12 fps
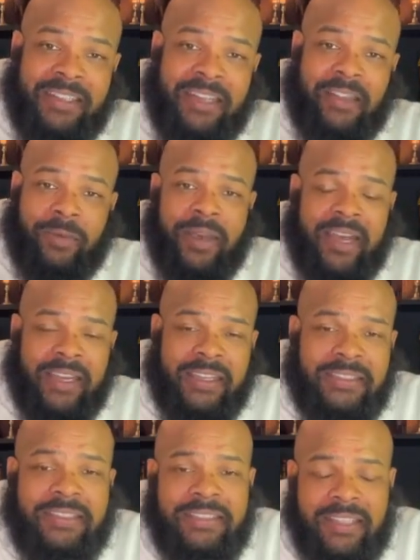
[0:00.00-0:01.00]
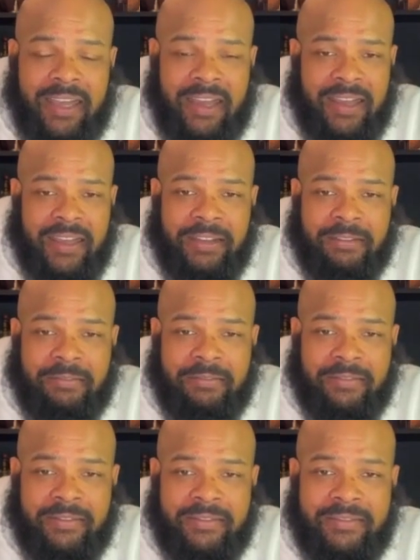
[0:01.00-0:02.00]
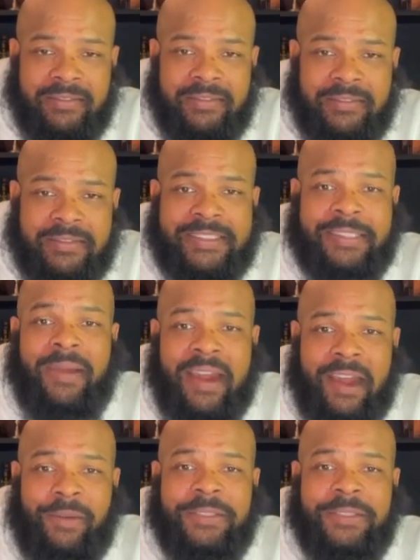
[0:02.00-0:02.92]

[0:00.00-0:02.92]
Otherwise, uh, tomorrow